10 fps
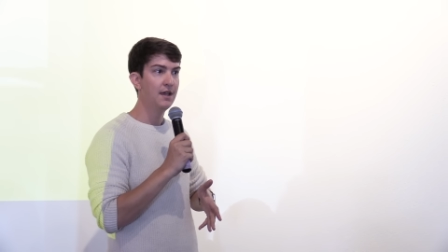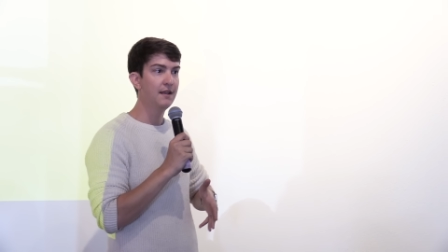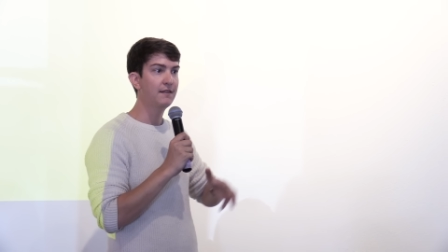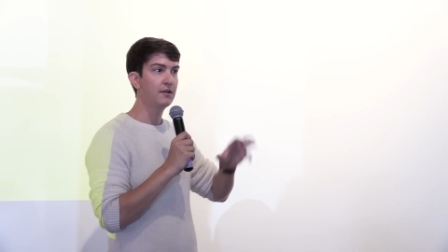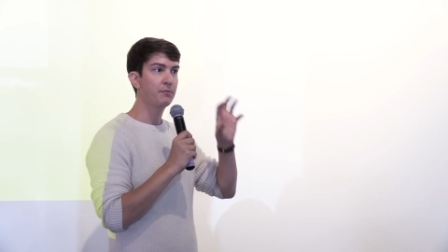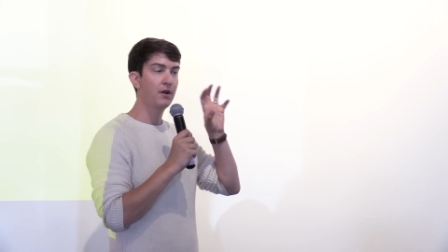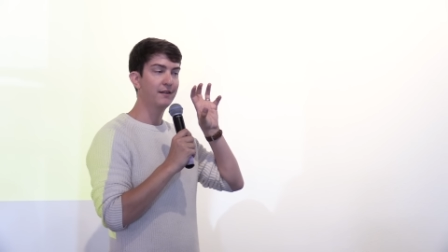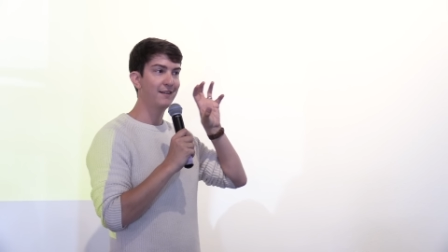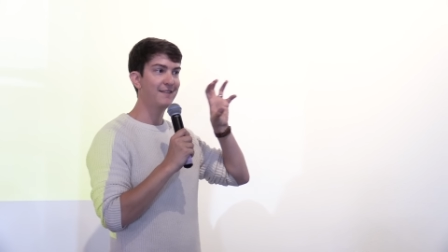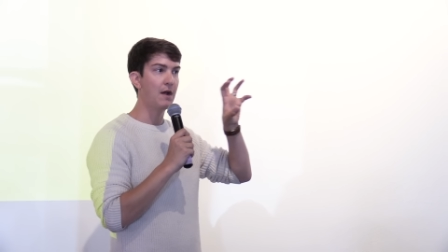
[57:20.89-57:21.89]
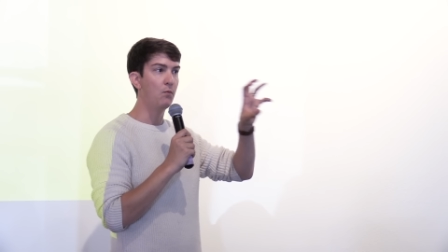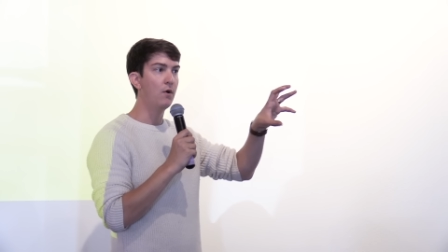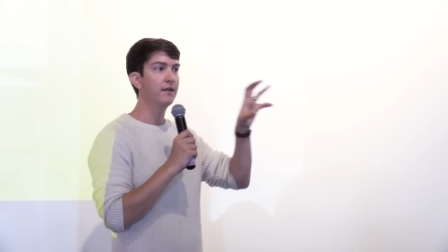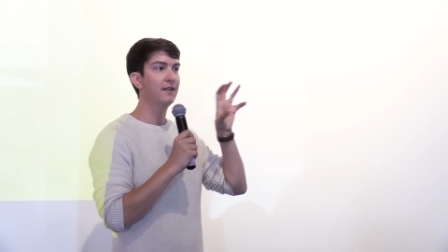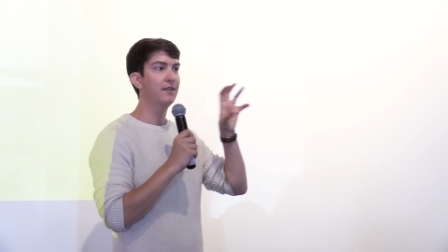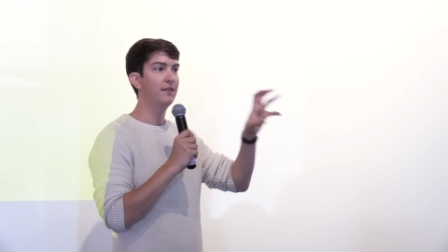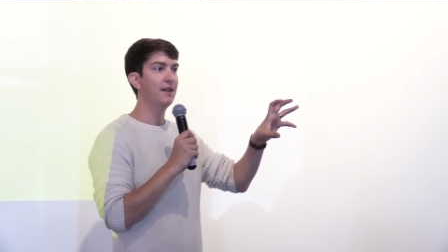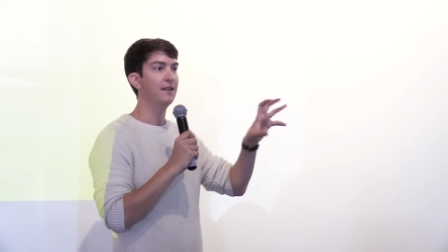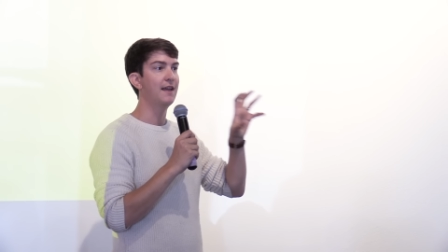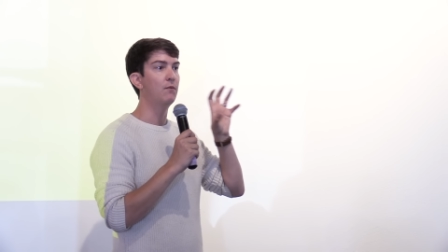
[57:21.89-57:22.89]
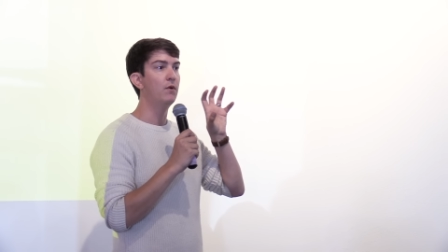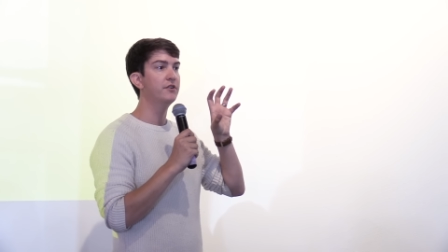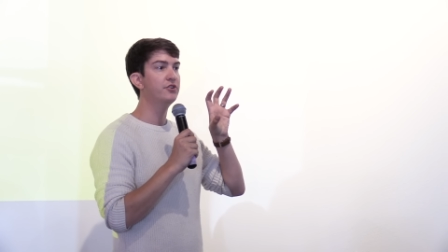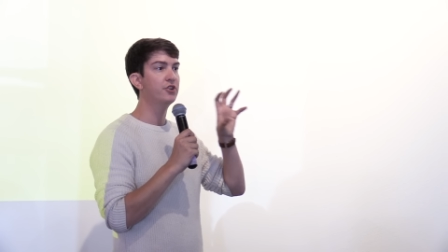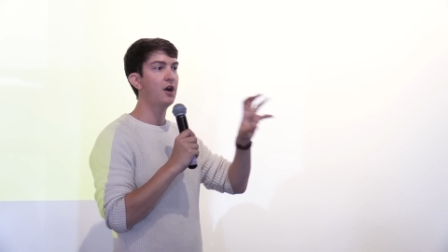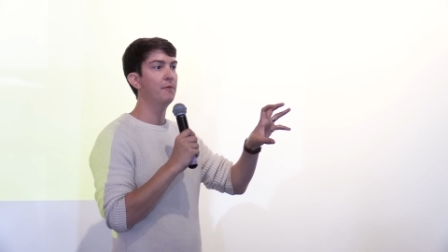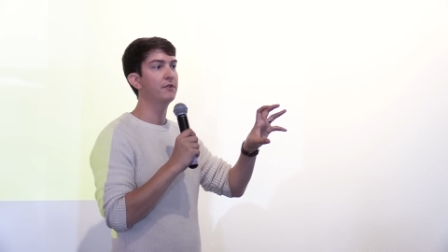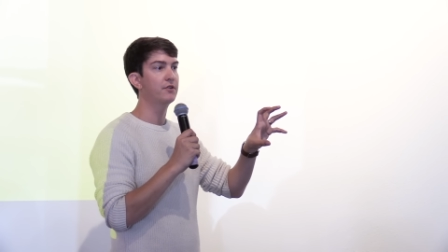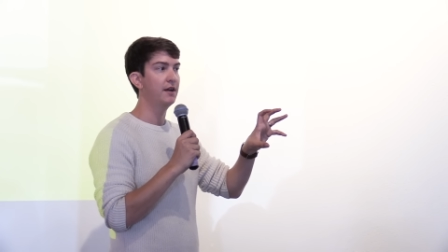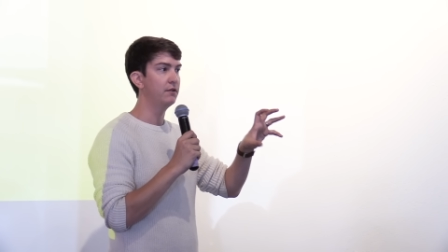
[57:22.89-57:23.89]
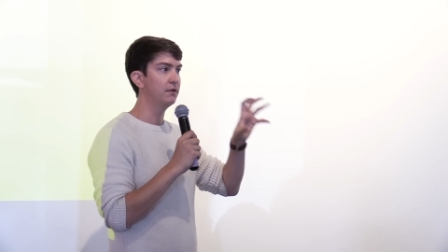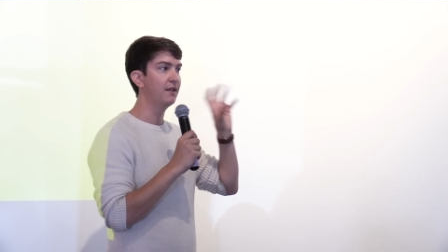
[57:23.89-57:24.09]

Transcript: It's that your product does that one thing, that one job they're trying to do.